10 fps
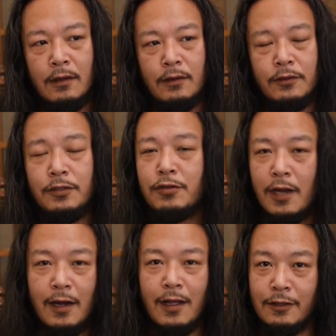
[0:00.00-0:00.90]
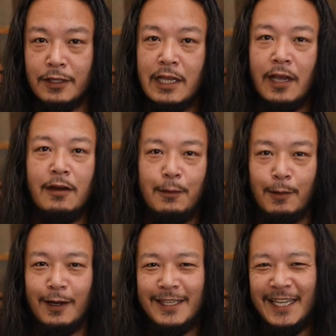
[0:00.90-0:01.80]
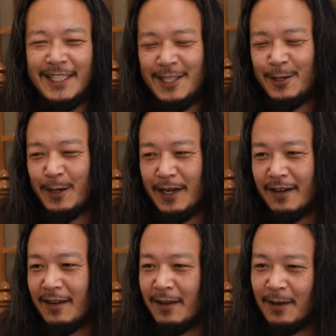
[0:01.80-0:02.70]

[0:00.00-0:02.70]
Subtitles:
just try not to care about this trick,